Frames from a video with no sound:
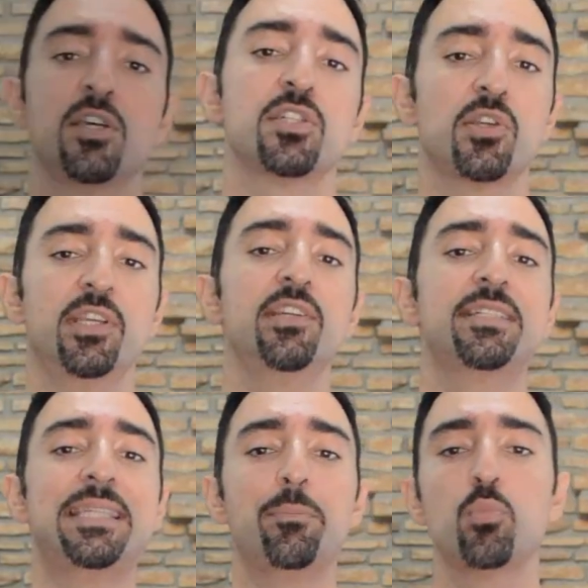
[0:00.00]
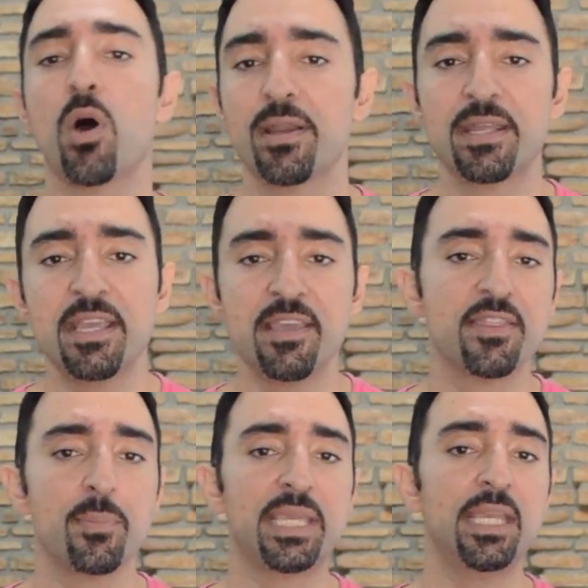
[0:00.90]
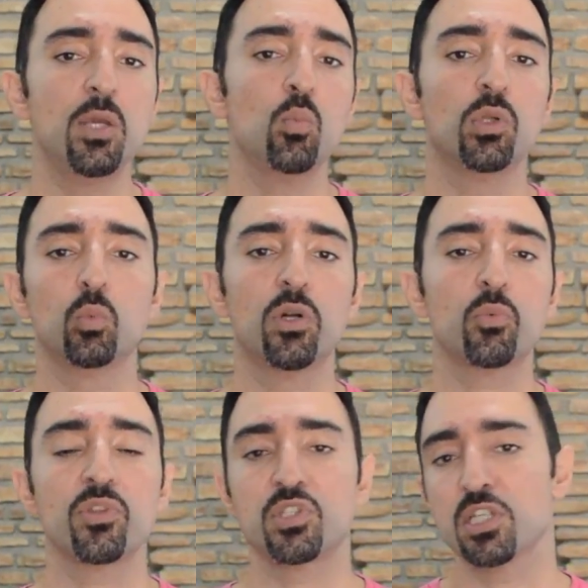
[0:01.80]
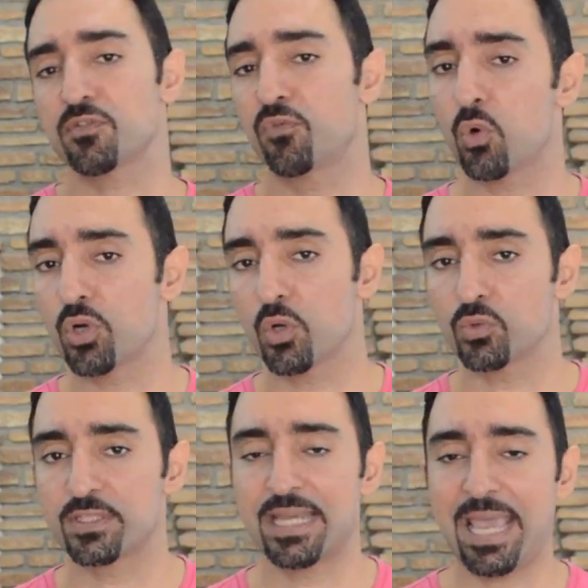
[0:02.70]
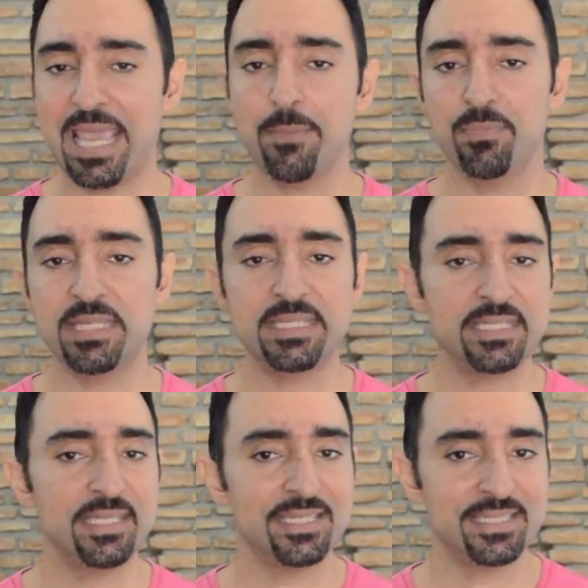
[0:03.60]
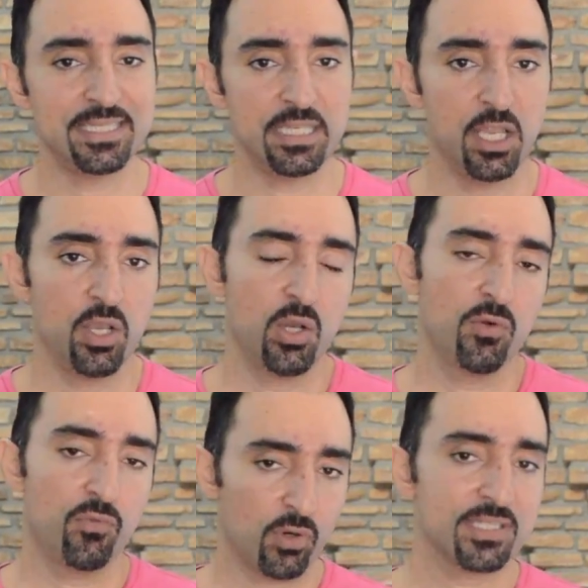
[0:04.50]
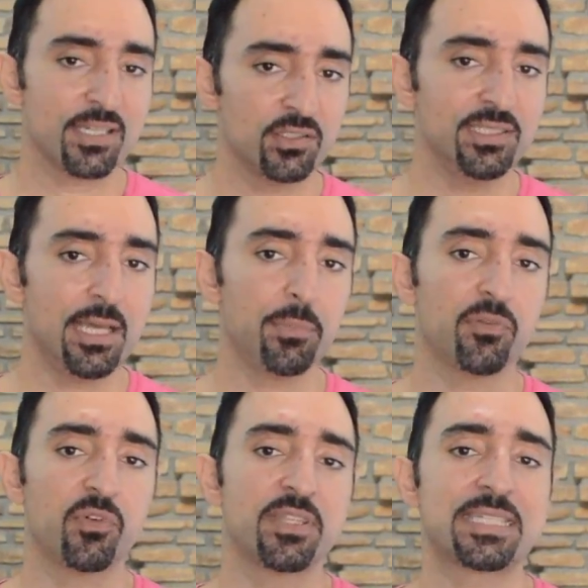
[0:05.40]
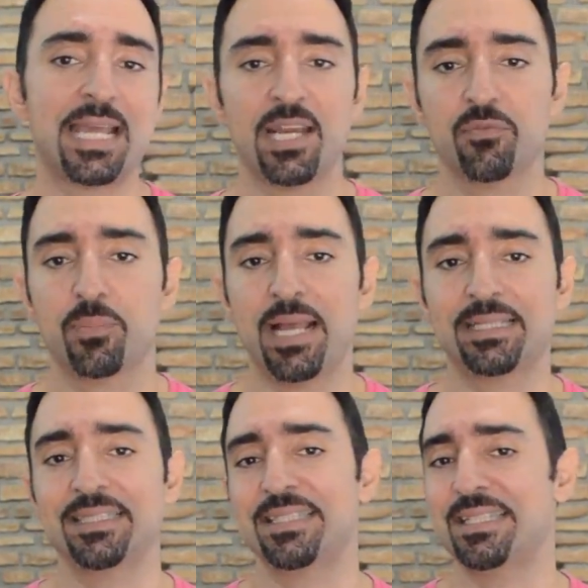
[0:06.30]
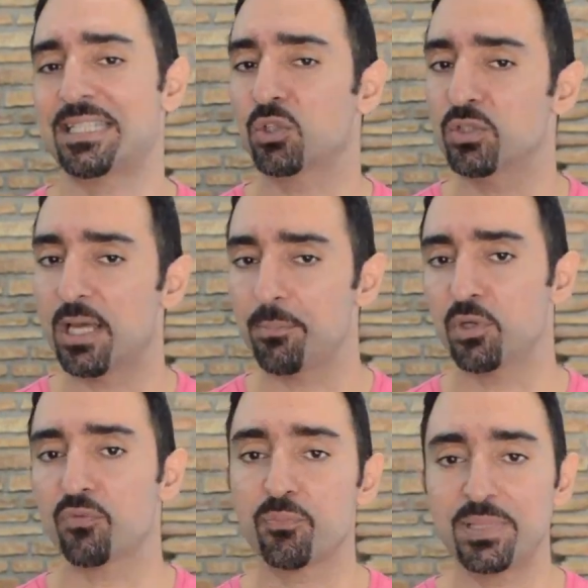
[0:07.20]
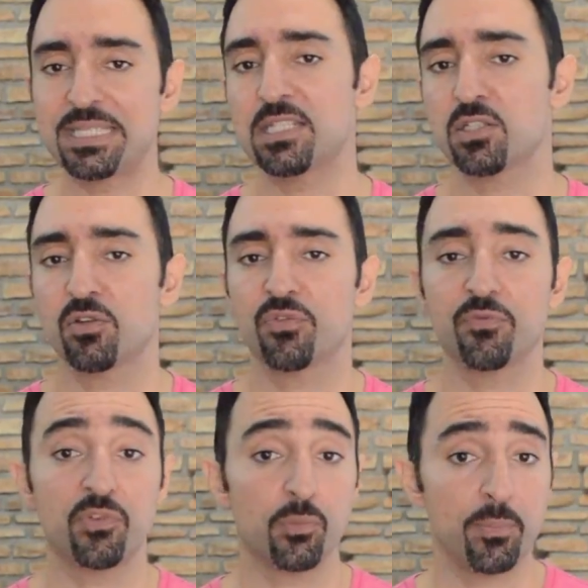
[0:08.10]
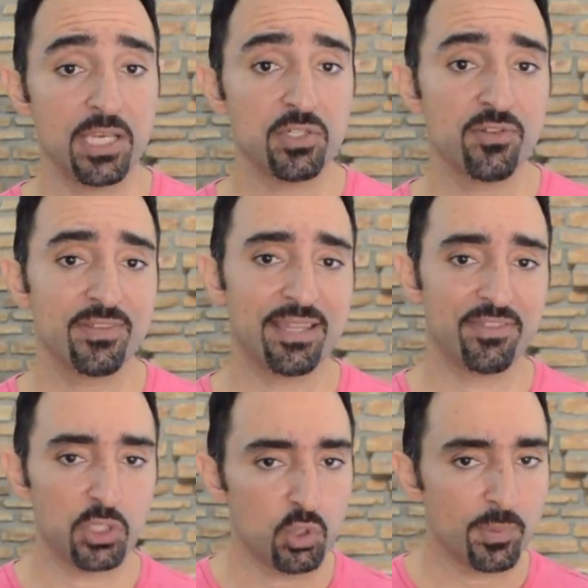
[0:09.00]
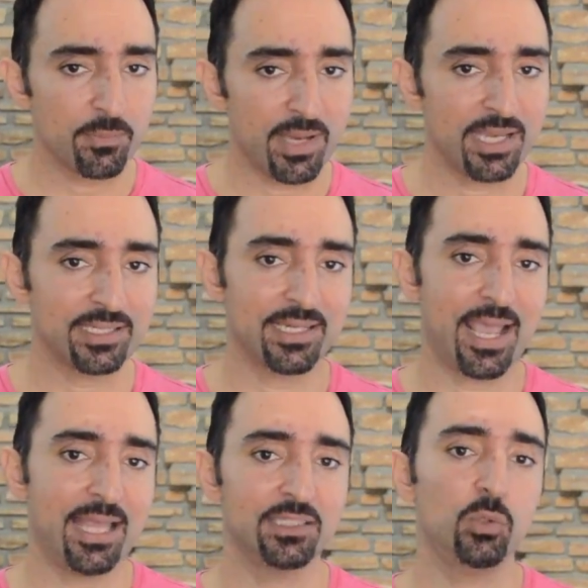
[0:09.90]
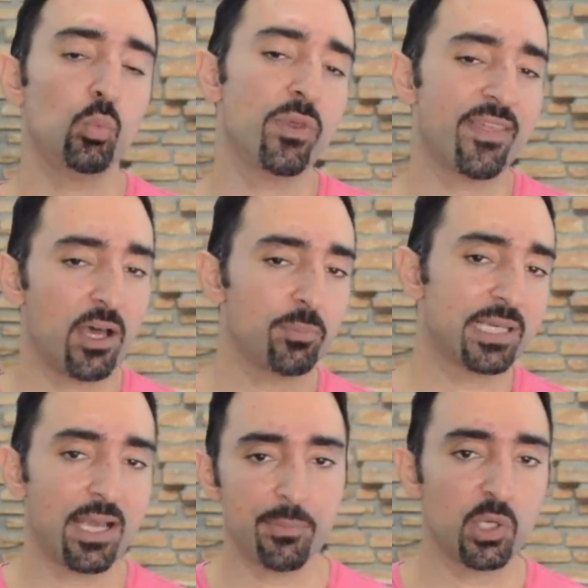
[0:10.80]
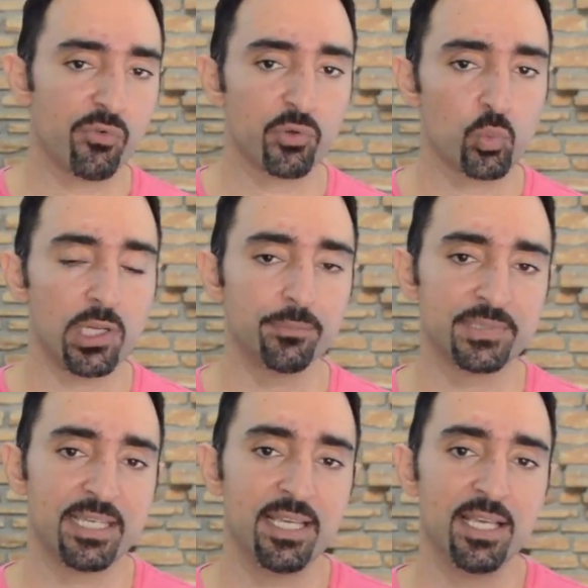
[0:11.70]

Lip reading: So here's step 1. In the beginning, we'll work with just 4 notes, A, B, C, and D. 4 is a good number for this kind of practice. It's a good number of pieces of information that the human mind can handle without becoming overwhelmed.